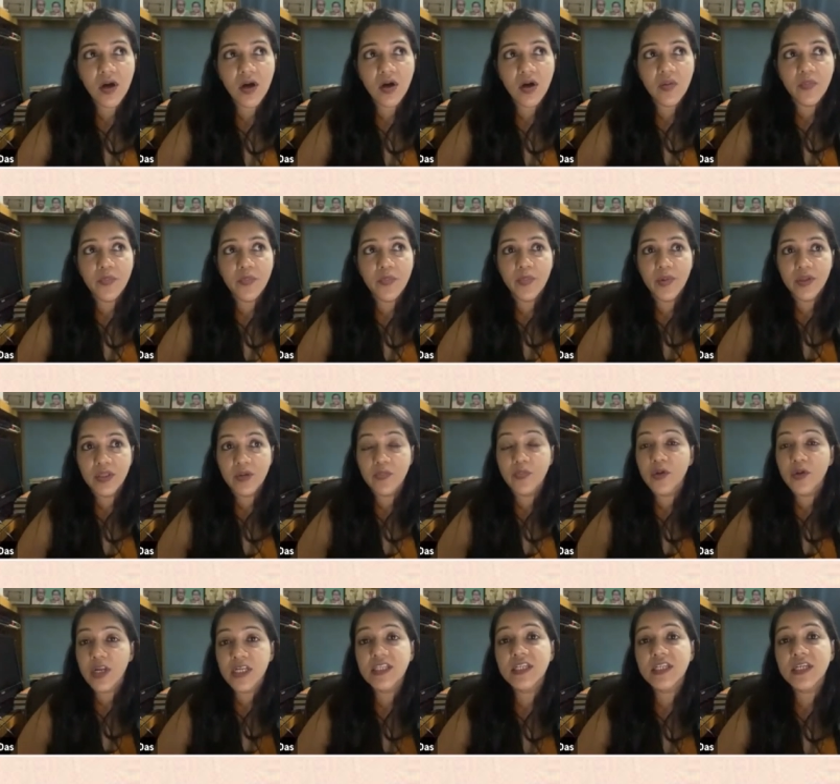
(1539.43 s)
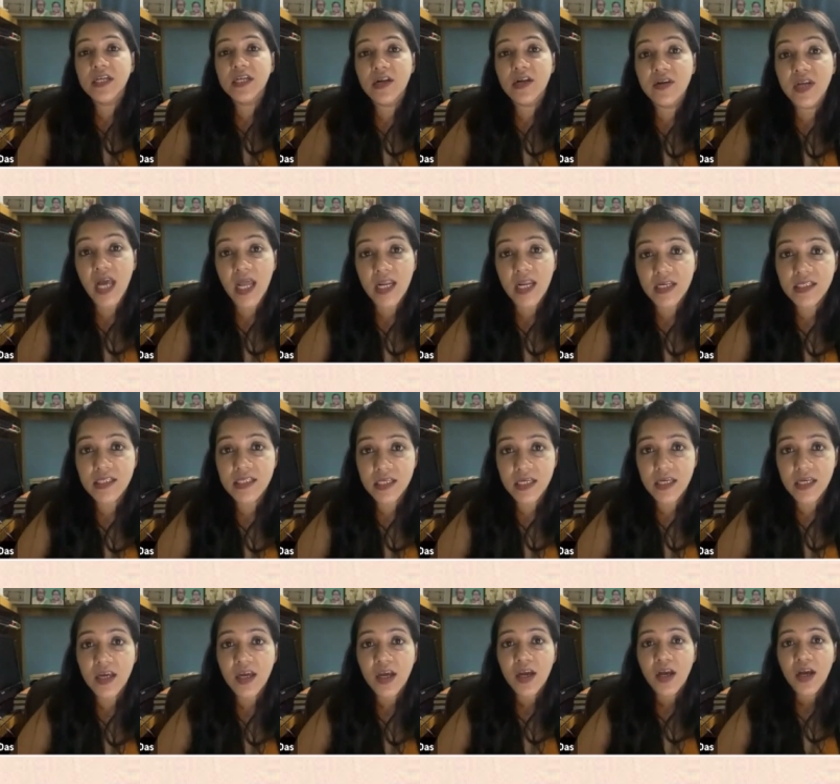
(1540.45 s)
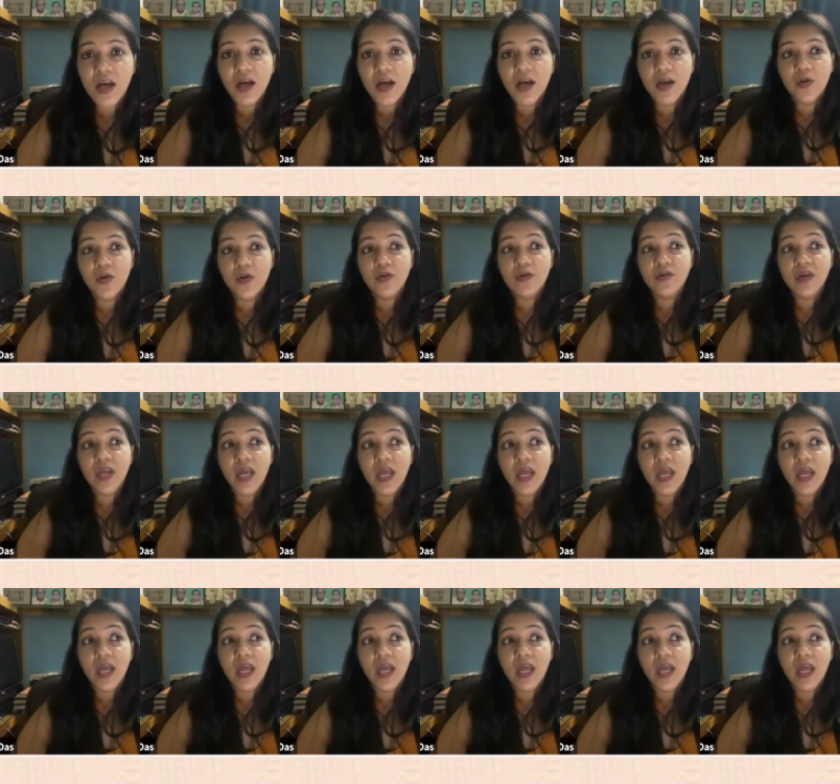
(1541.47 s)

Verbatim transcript: a, the political reality you know